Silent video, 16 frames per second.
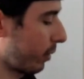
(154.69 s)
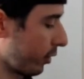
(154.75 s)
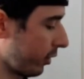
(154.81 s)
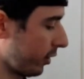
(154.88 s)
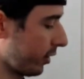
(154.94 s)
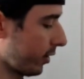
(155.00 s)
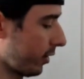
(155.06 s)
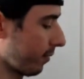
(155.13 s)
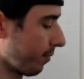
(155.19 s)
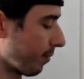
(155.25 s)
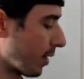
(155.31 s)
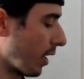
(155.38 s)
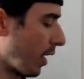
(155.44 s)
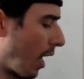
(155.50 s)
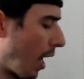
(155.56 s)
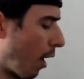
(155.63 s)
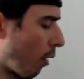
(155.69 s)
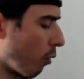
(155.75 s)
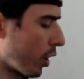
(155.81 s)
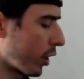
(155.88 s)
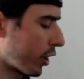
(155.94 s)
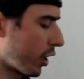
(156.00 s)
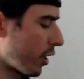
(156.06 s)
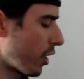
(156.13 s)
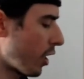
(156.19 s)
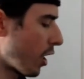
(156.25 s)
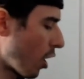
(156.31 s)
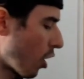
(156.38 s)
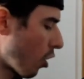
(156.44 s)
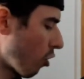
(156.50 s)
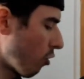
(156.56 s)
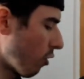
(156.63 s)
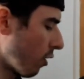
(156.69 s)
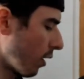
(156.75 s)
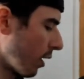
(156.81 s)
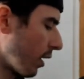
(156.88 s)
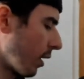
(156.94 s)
person. I want to know